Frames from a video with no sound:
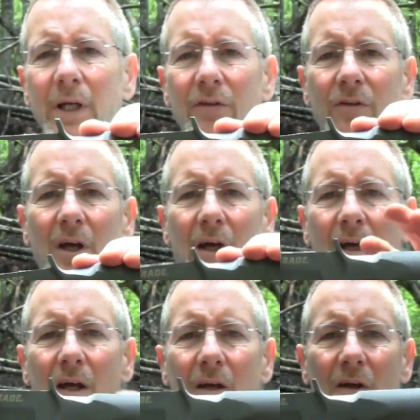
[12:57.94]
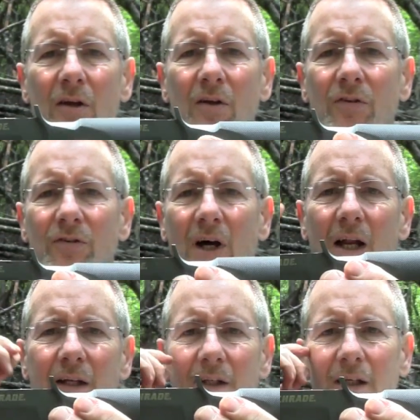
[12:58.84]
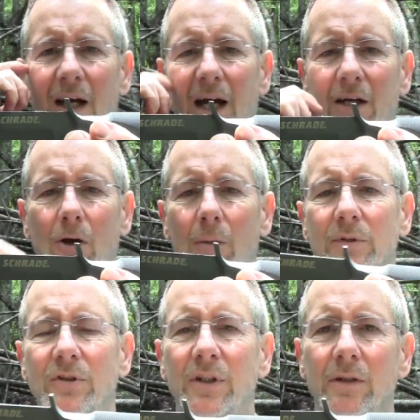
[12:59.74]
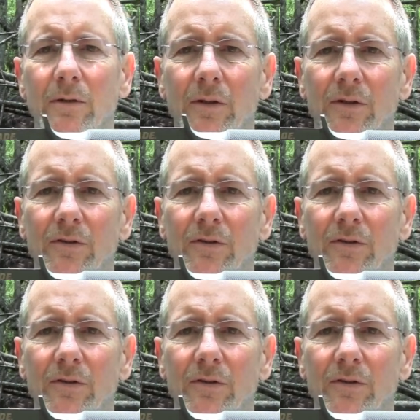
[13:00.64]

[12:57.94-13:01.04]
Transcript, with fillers: piece solid high carbon steel